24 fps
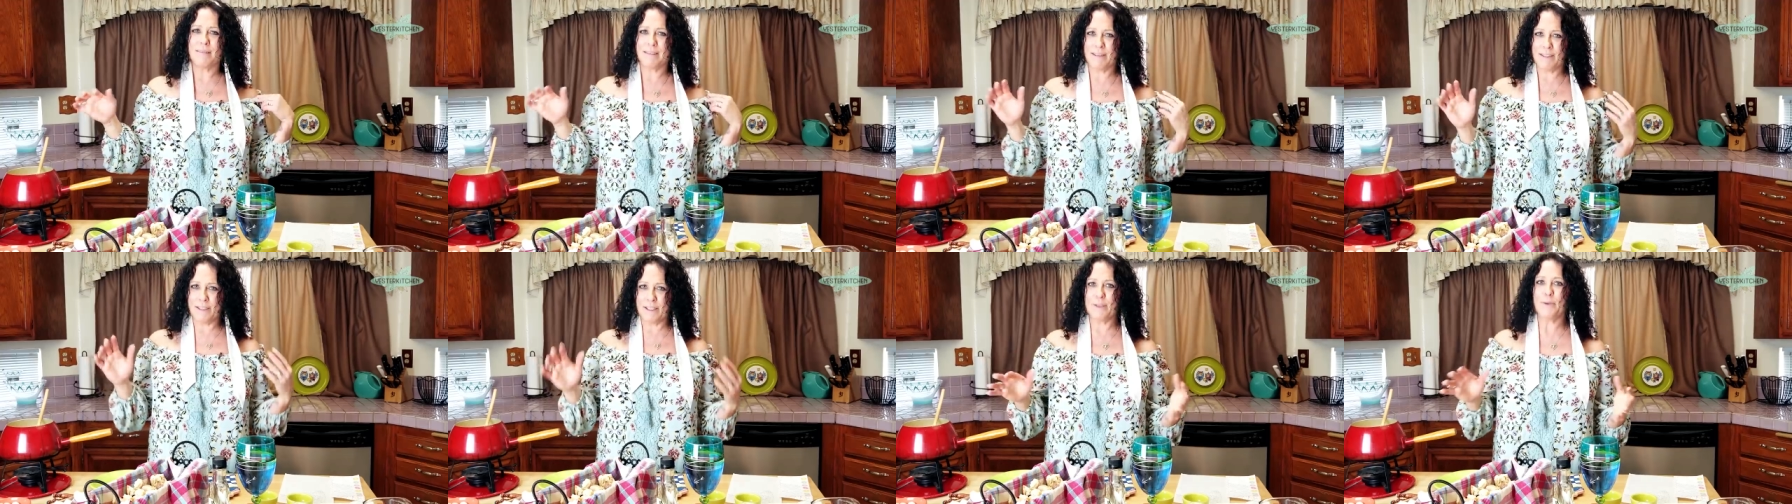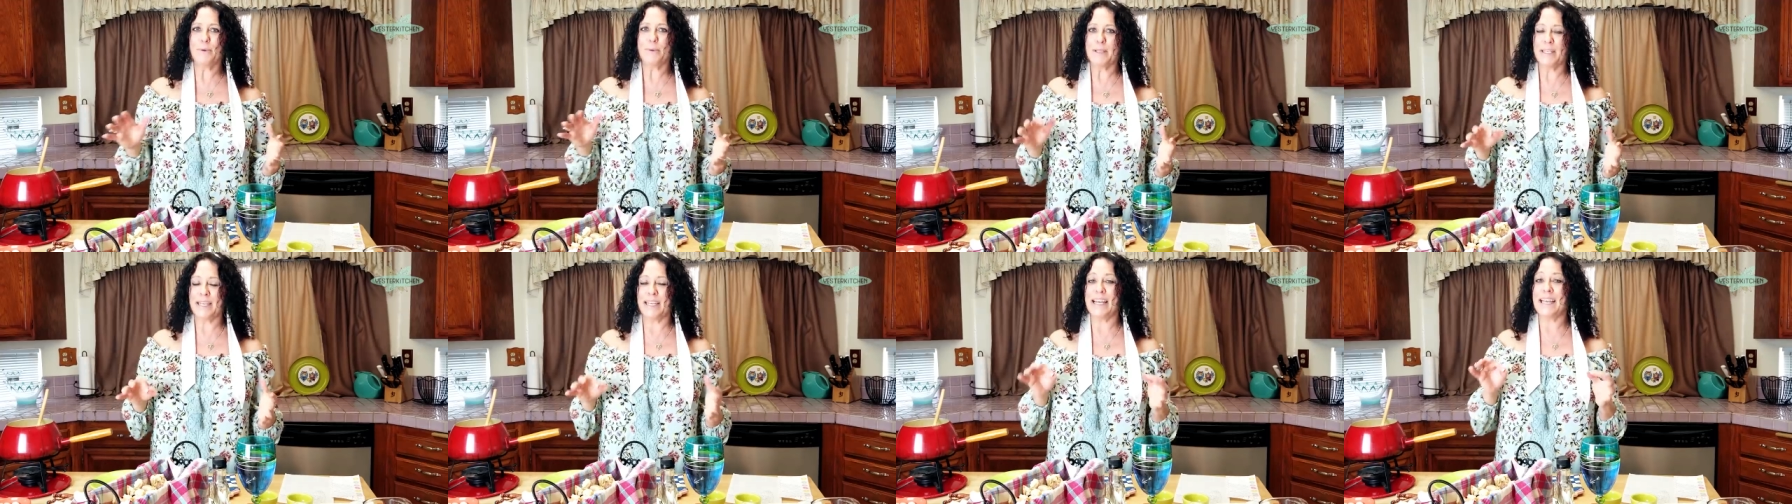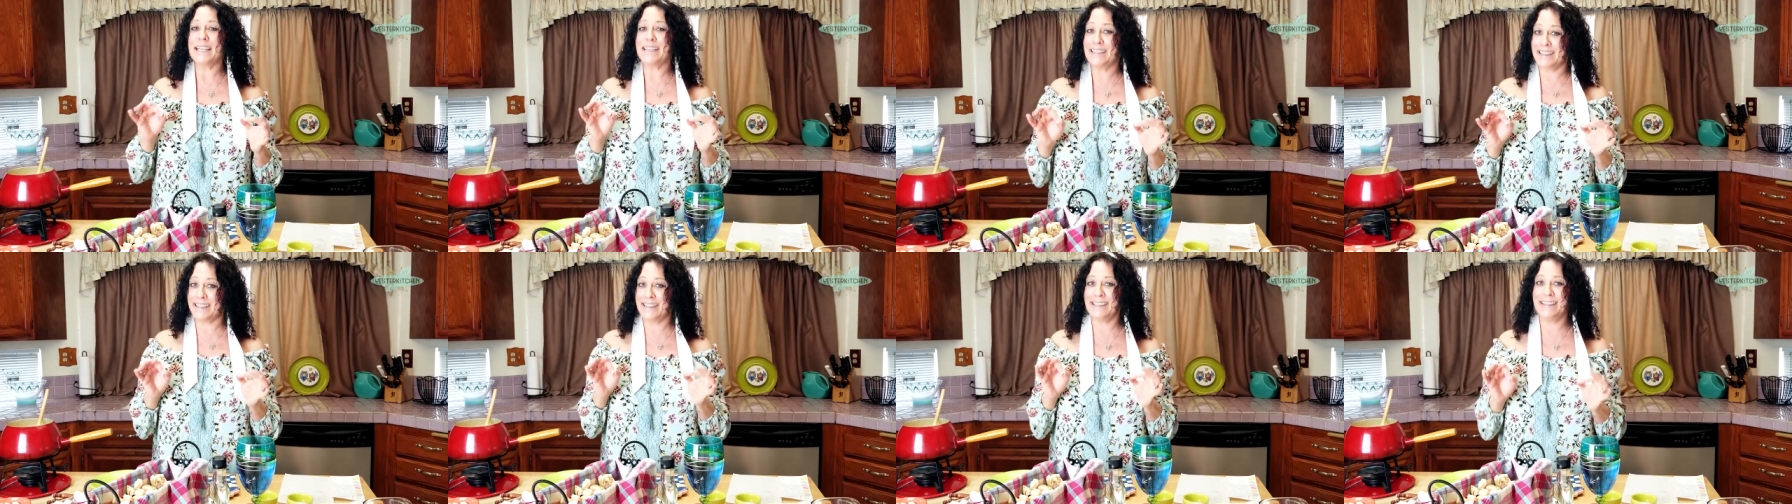literally
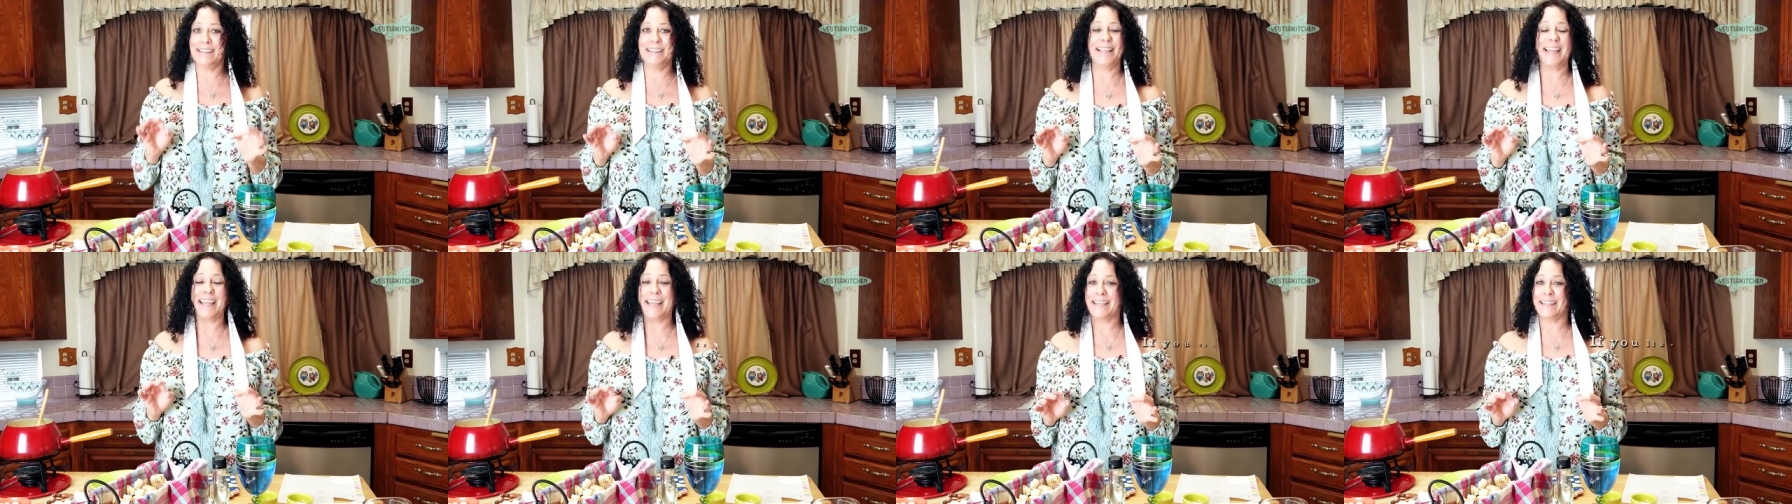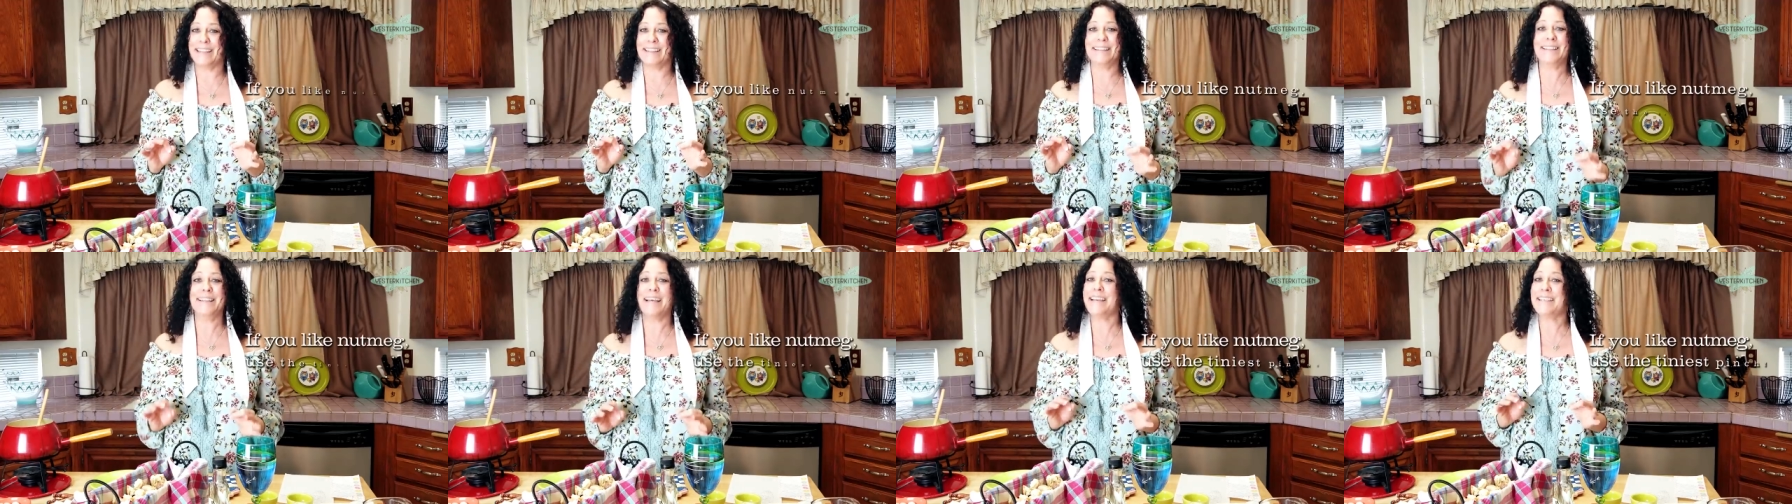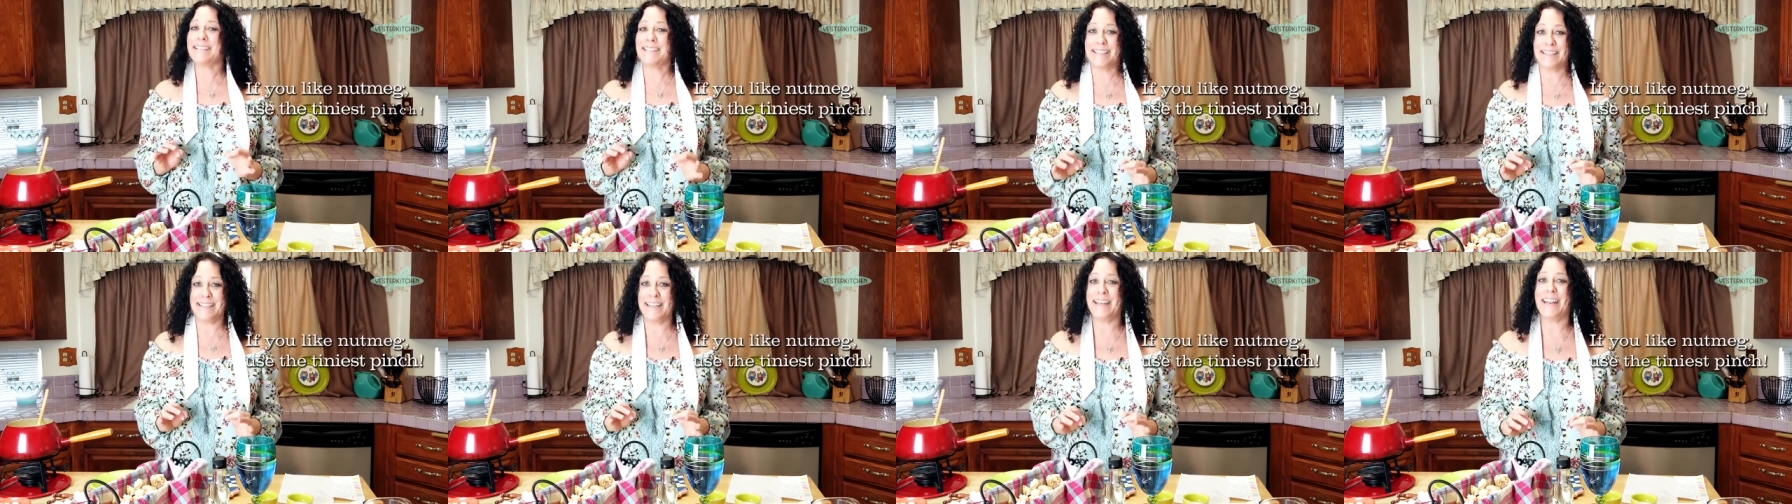a, like
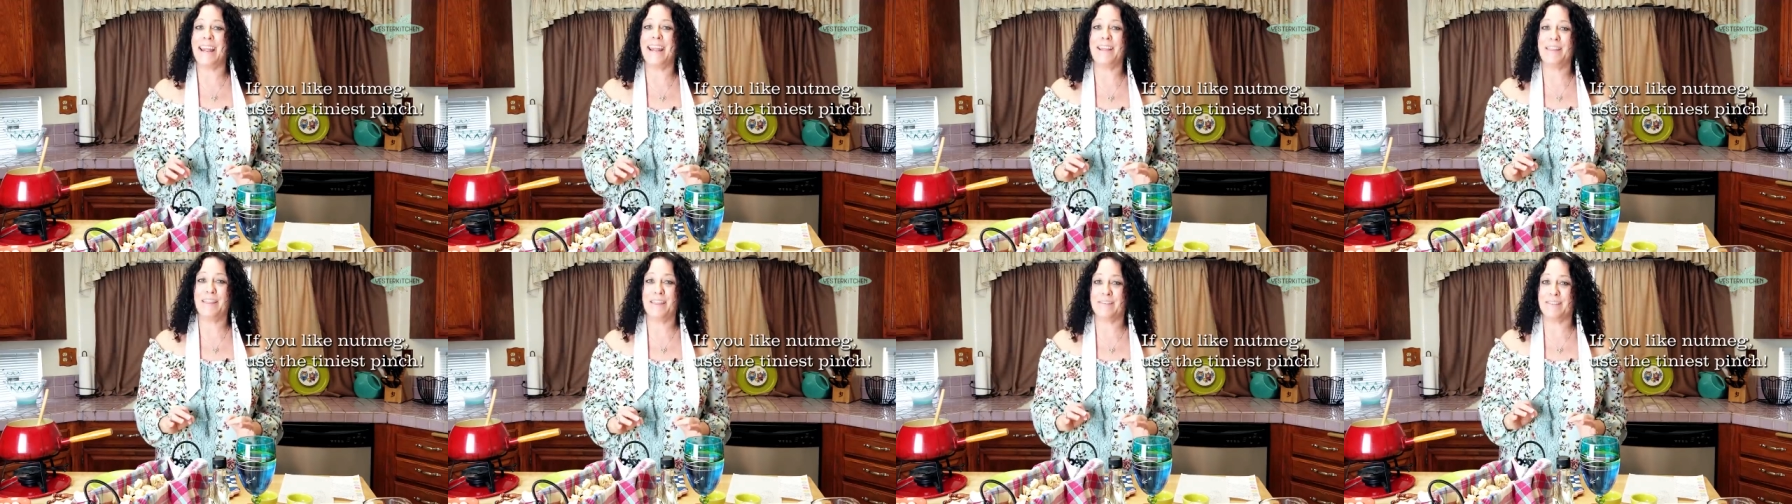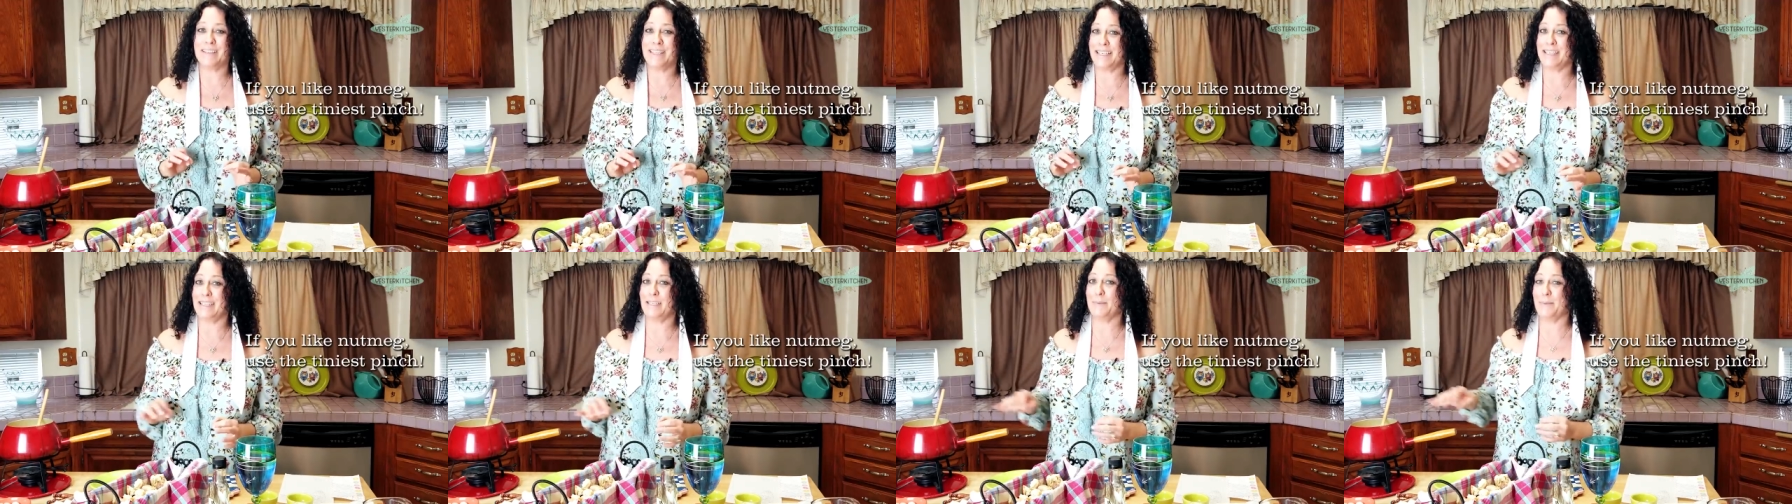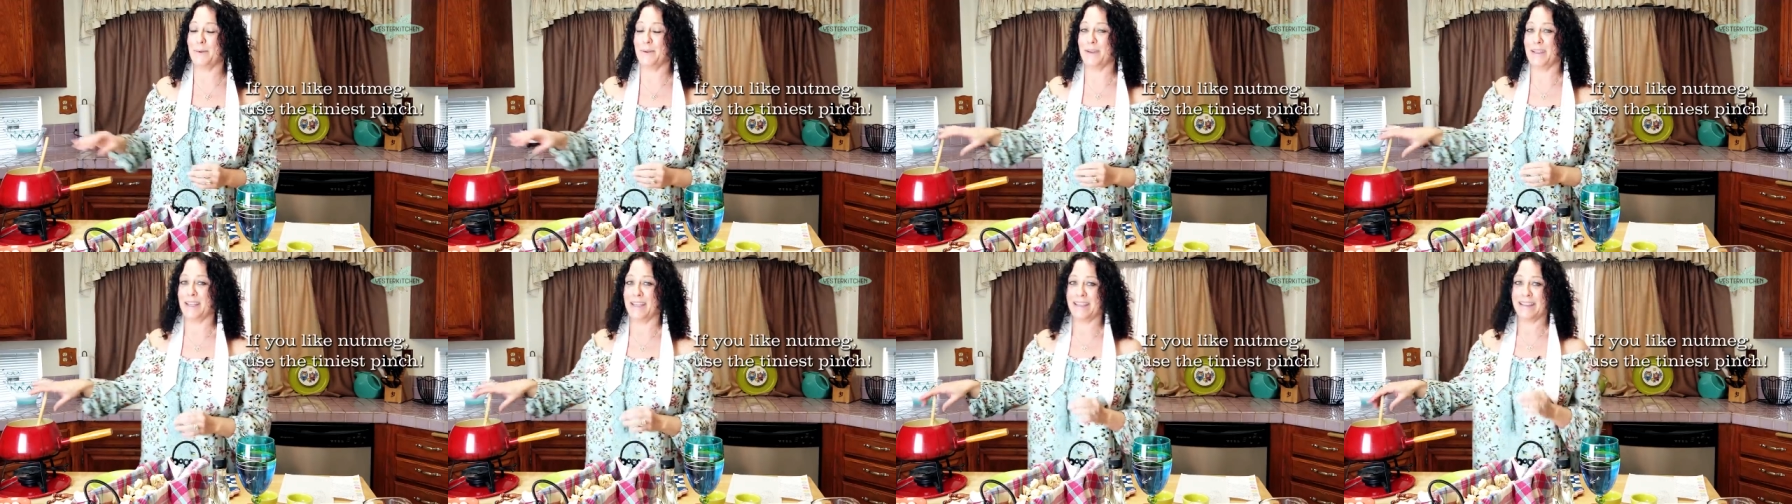less than an eighth of a
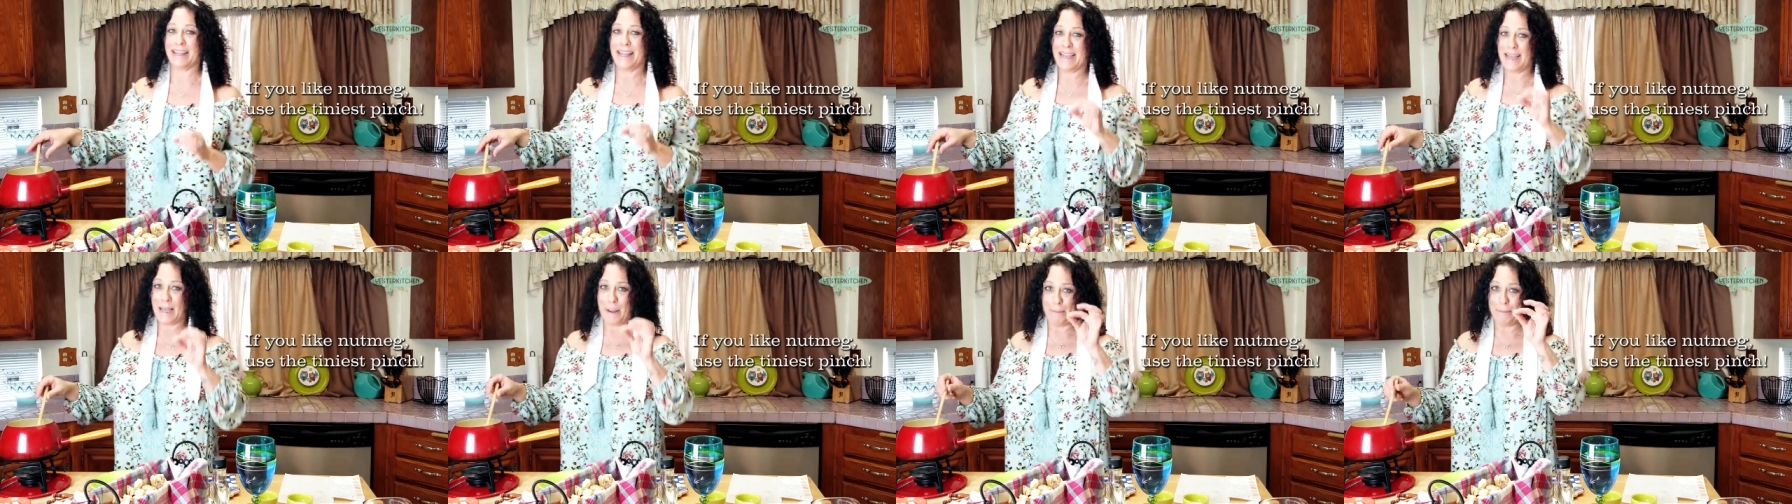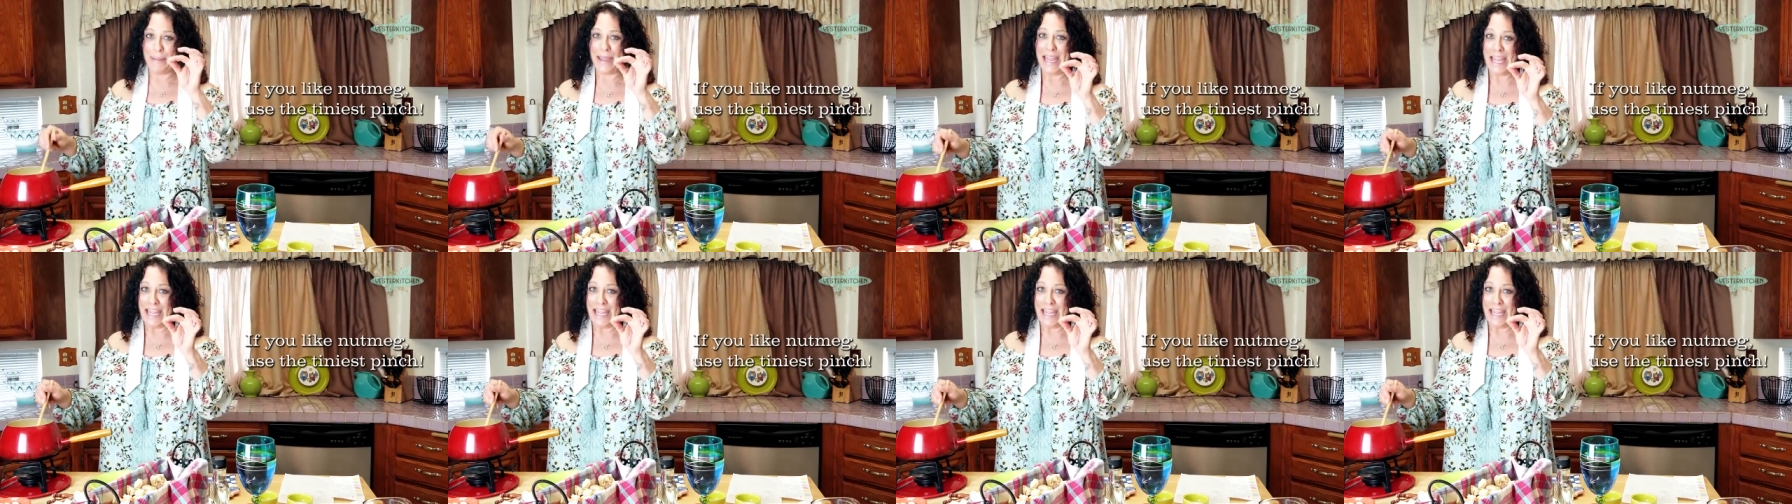teaspoon in, like a